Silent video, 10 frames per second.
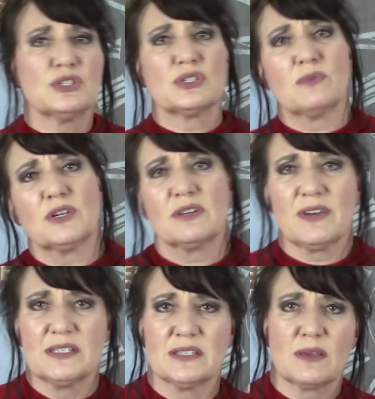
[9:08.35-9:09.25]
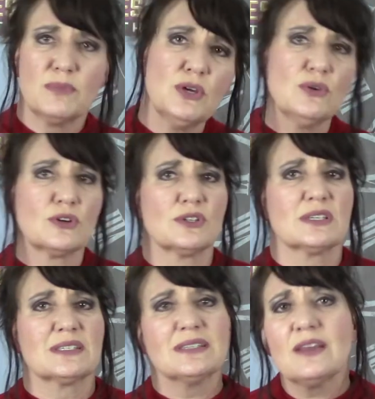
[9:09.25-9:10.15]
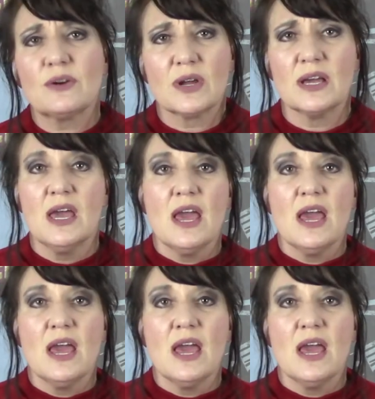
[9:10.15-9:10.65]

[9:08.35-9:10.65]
smart devices, computers, etc.